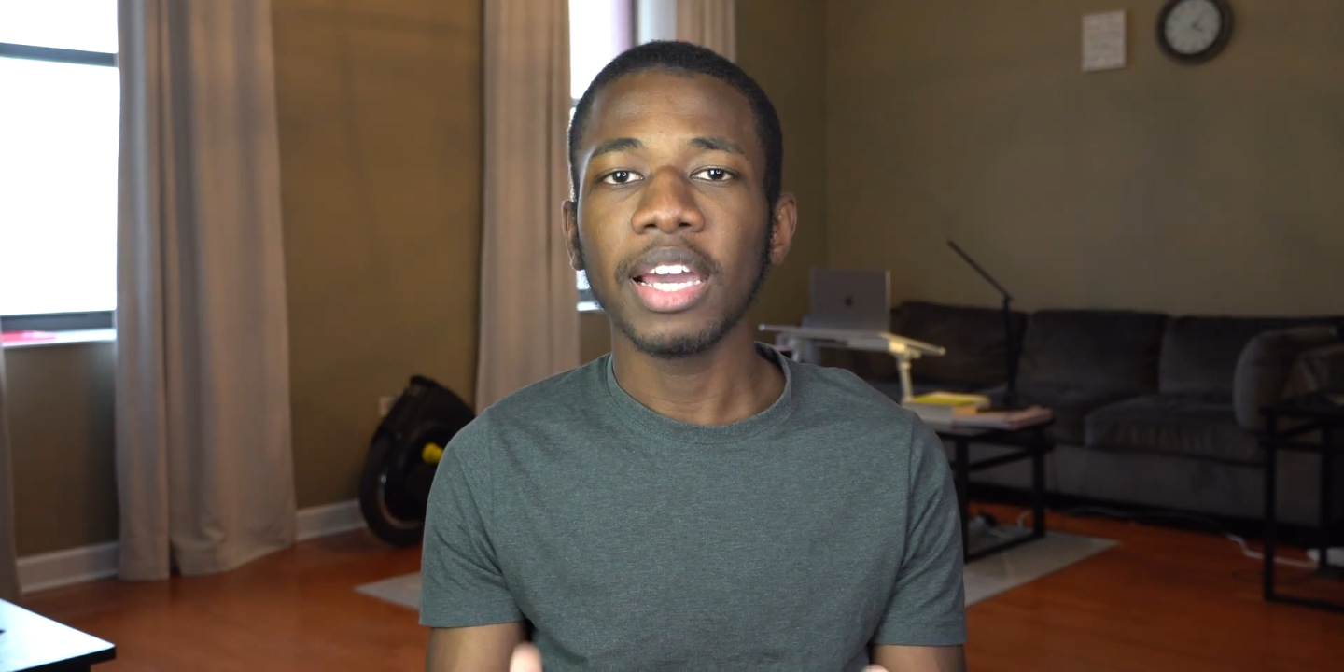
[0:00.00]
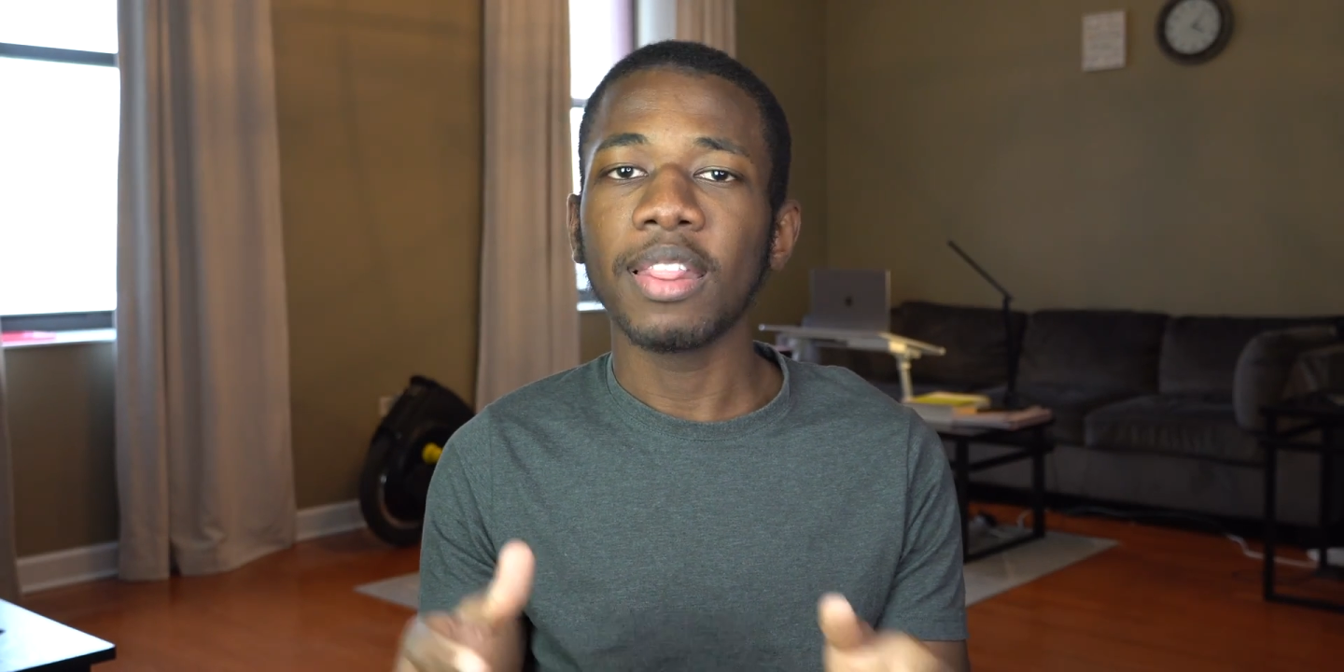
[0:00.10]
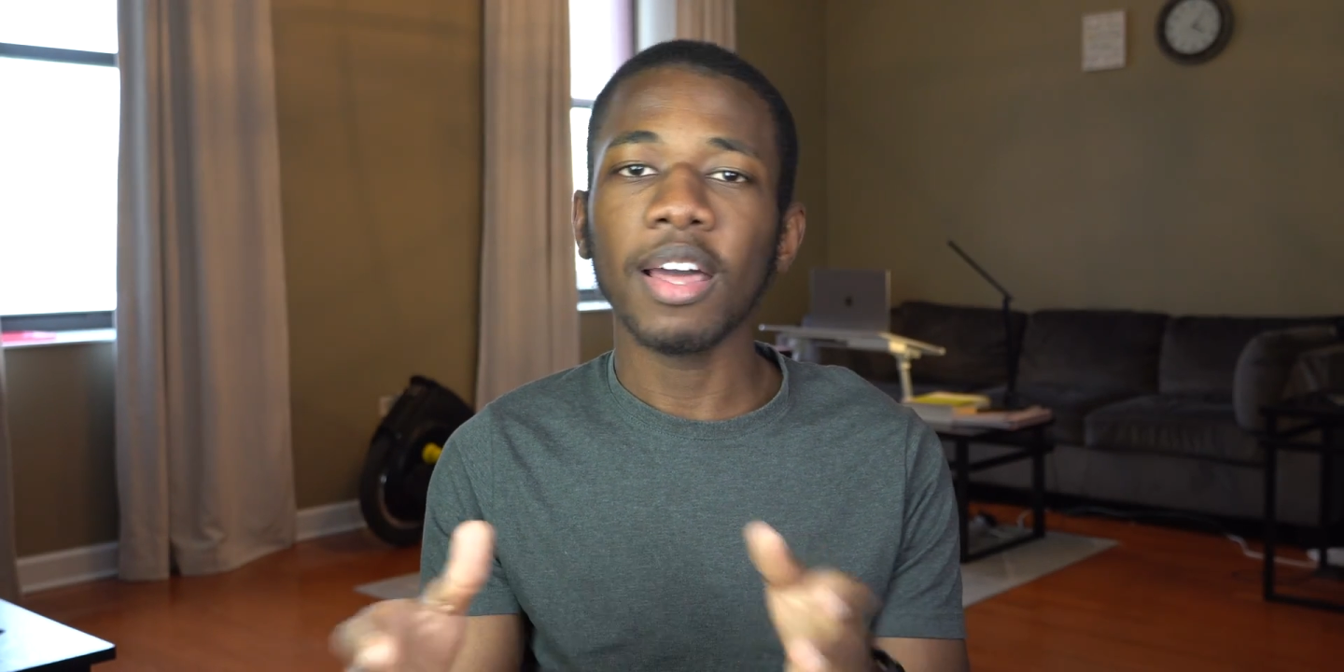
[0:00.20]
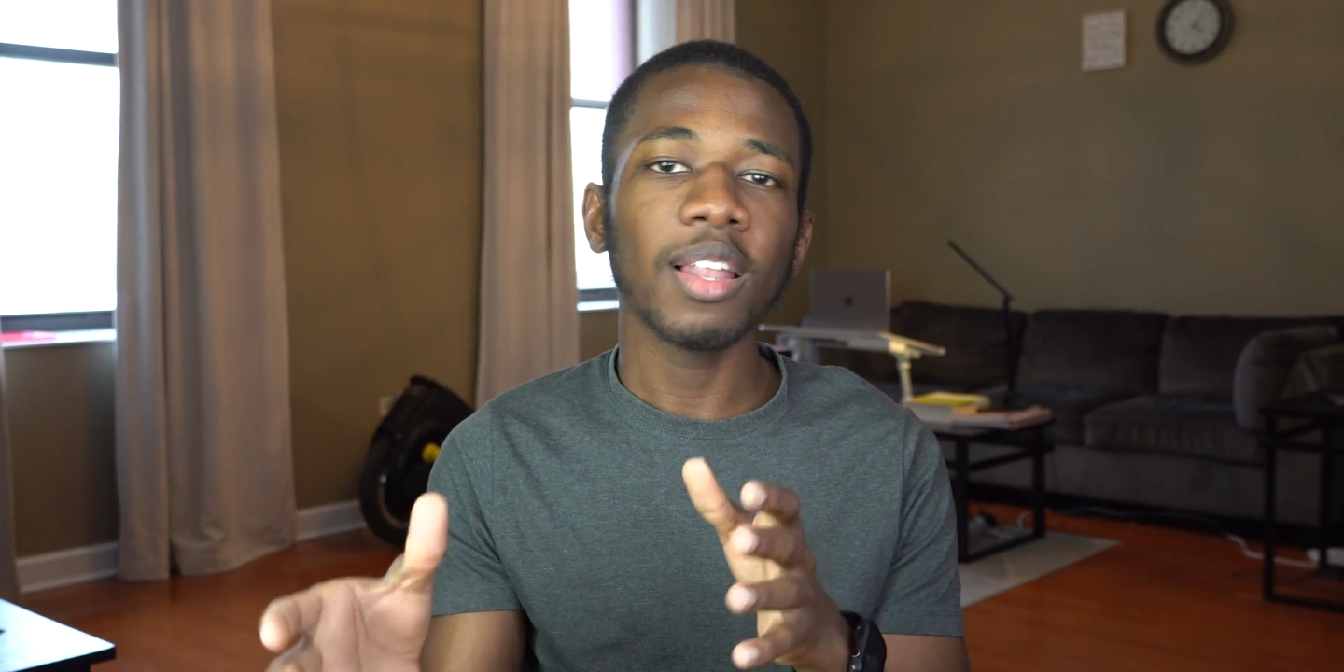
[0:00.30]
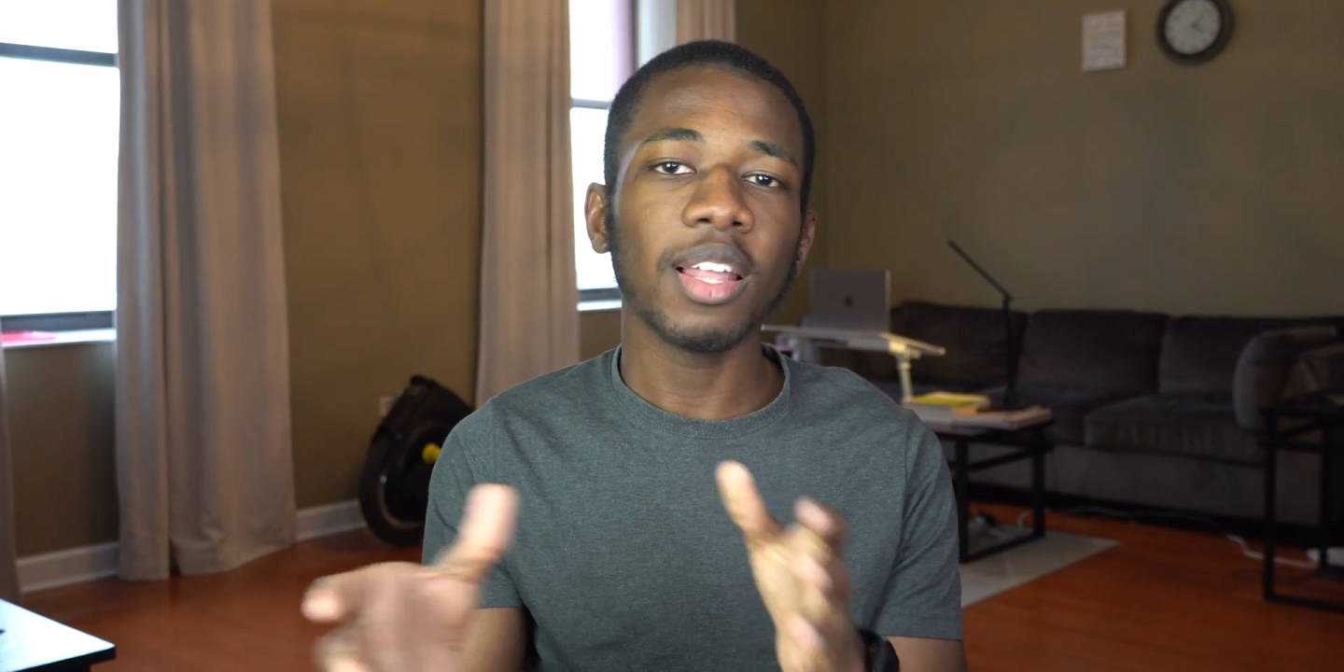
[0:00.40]

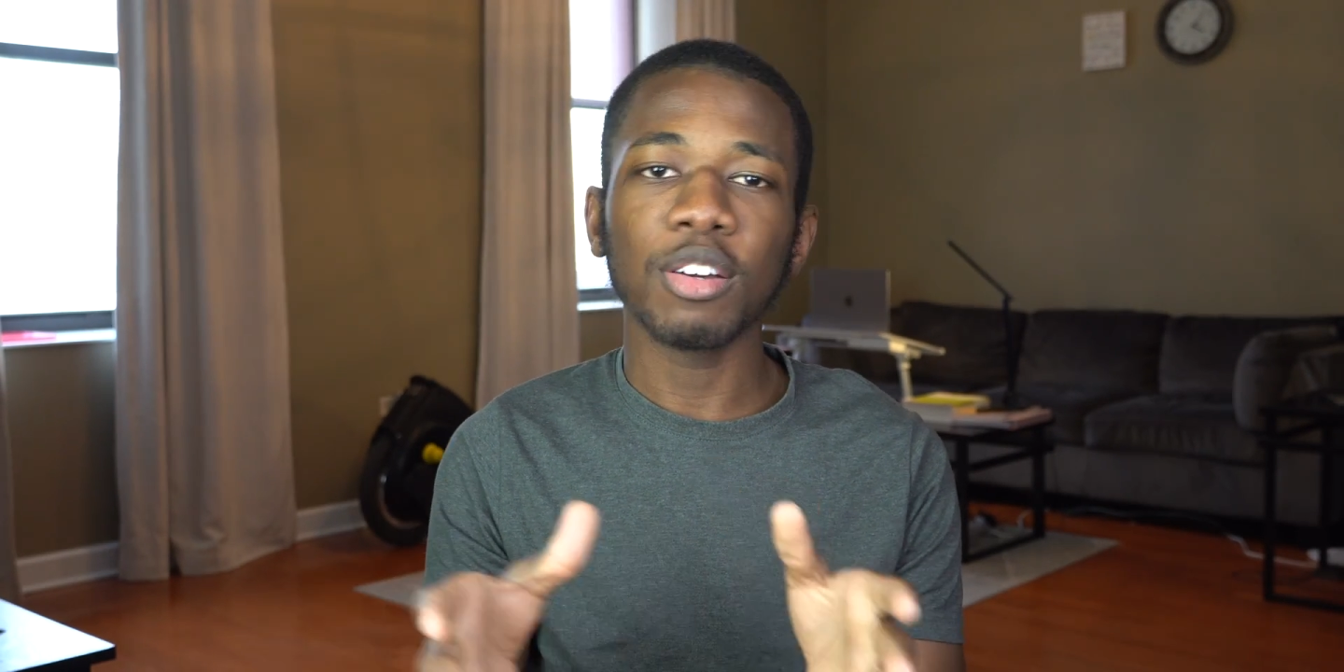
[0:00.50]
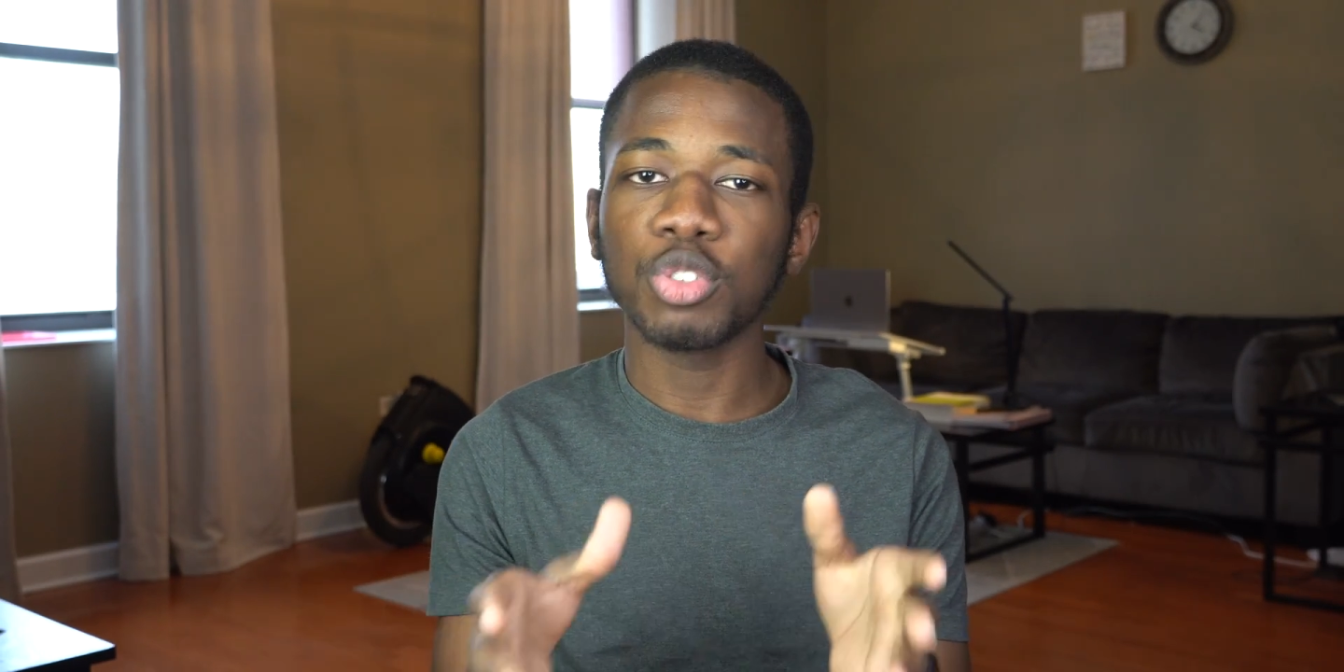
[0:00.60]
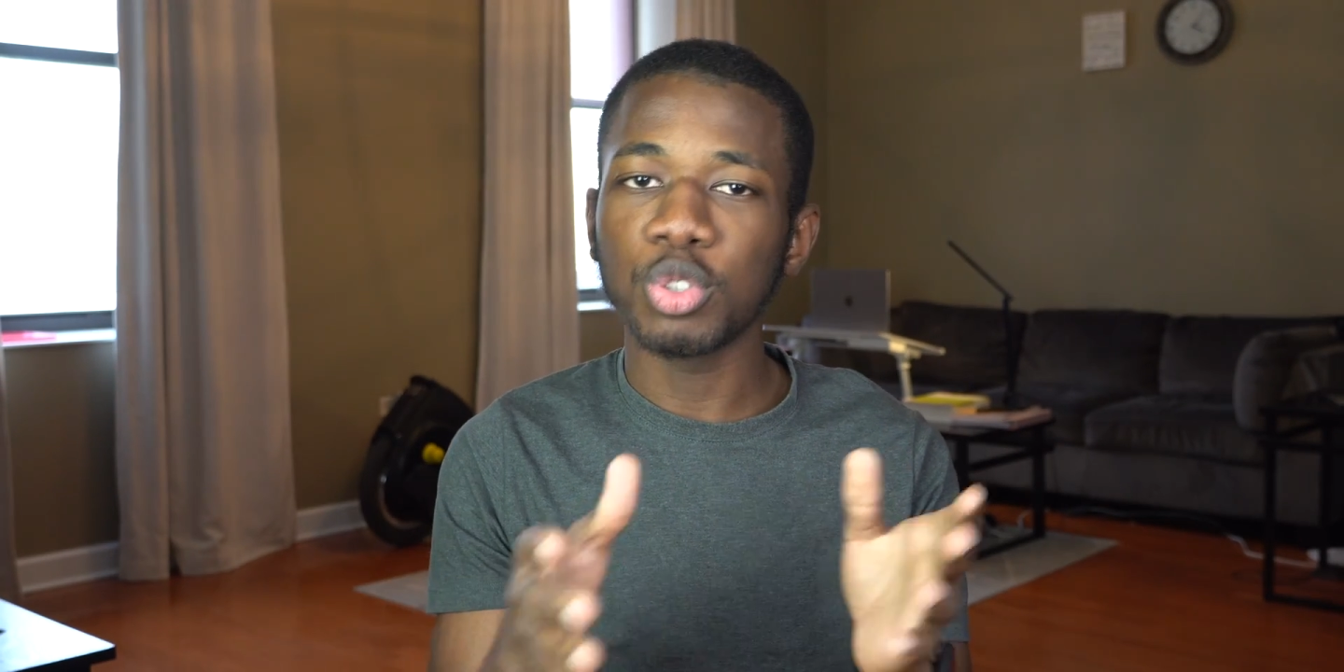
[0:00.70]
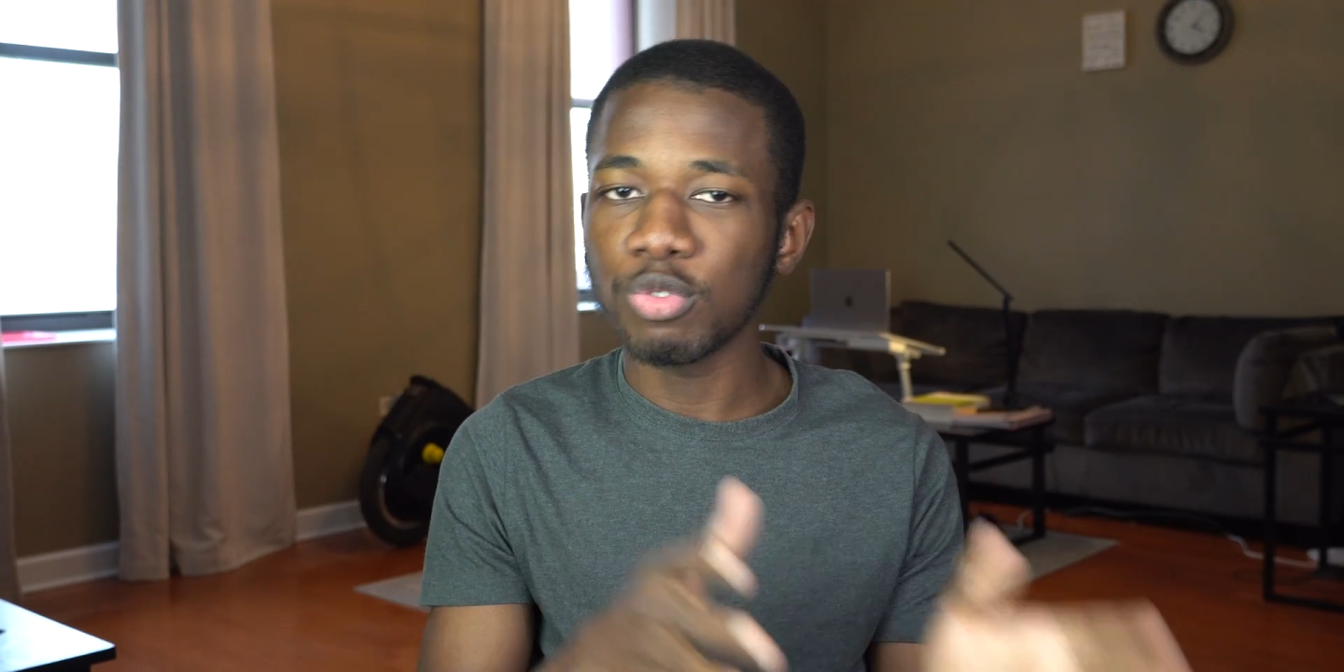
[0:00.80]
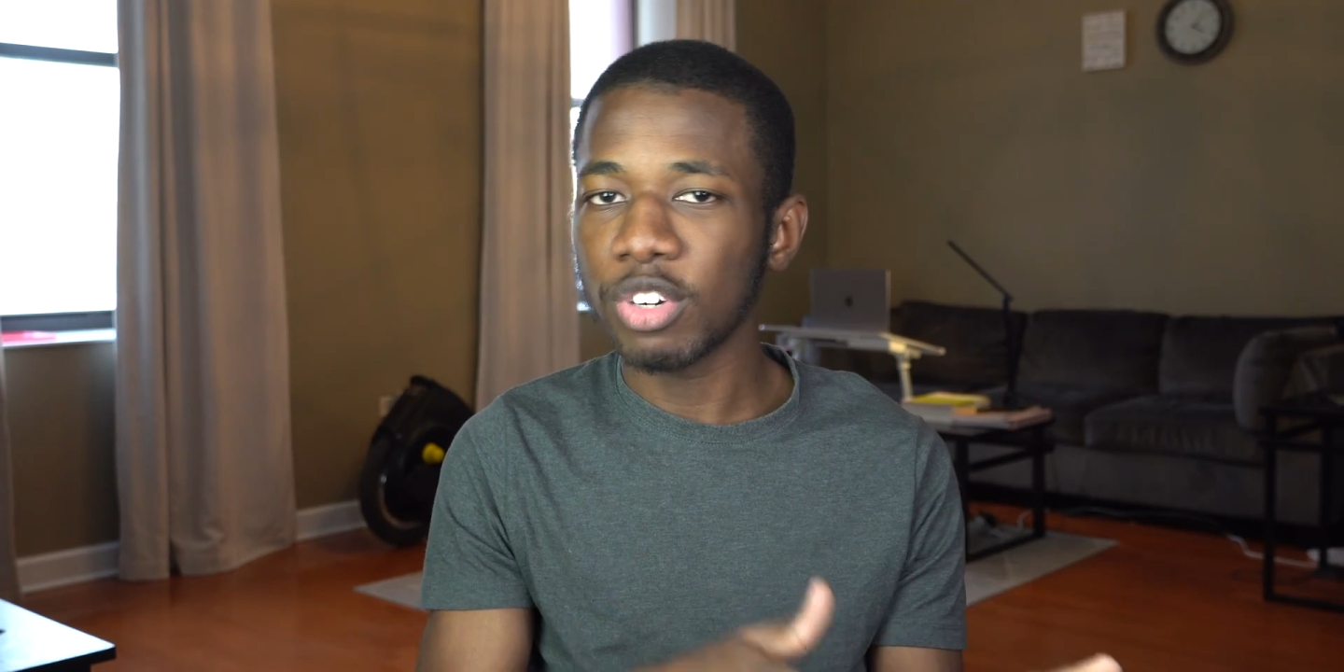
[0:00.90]
that allows you to